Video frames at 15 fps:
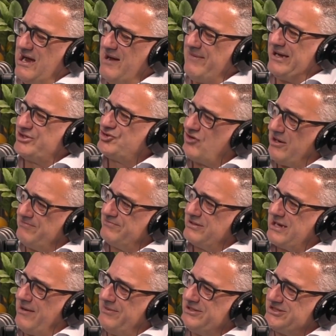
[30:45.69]
about Trump
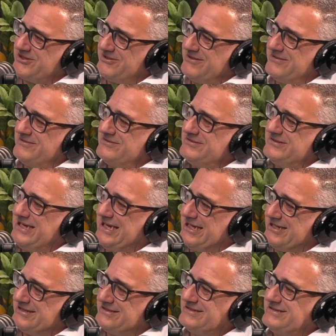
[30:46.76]
coming to
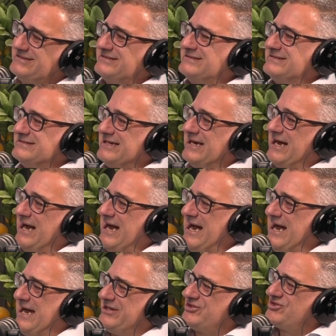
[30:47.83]
England,
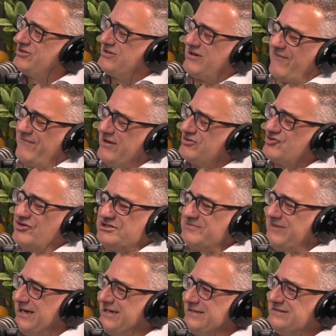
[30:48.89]
and I think it's Theresa
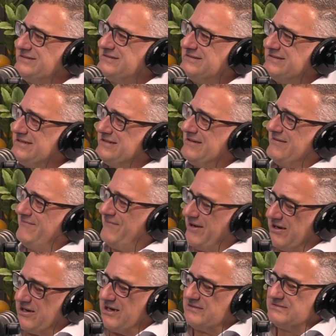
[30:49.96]
May and thing
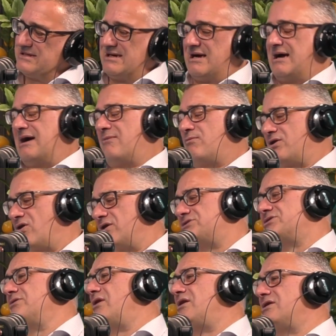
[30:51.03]
there. We got
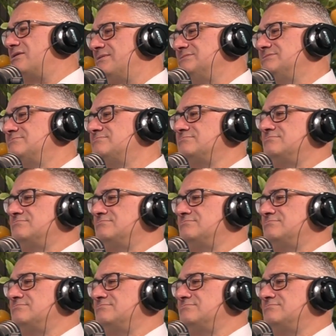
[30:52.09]
into an argument.